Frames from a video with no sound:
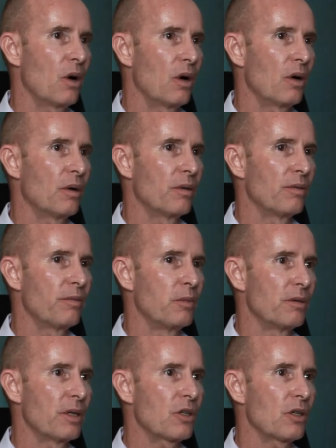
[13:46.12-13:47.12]
of
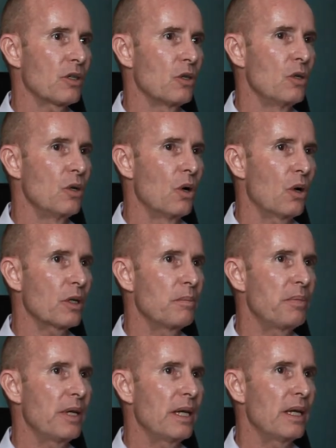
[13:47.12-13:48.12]
Mauritius not
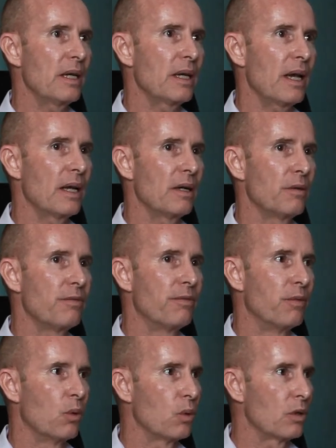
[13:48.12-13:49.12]
being an
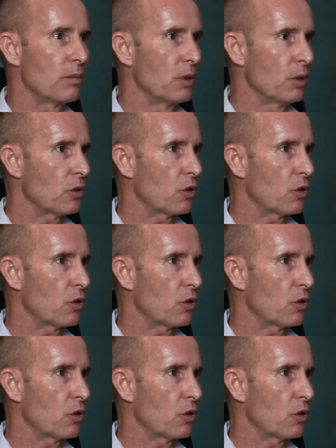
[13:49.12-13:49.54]
affordable